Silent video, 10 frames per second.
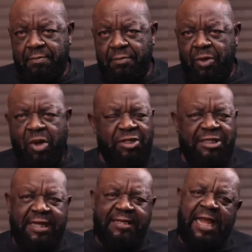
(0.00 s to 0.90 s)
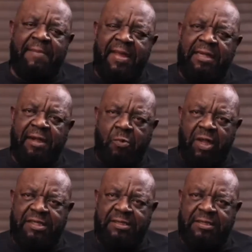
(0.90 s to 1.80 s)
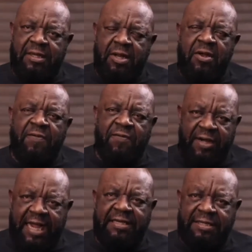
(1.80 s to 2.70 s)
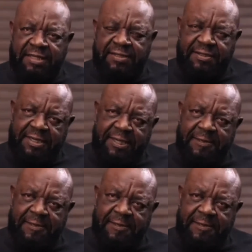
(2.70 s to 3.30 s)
Not yet. I made requests for that yesterday.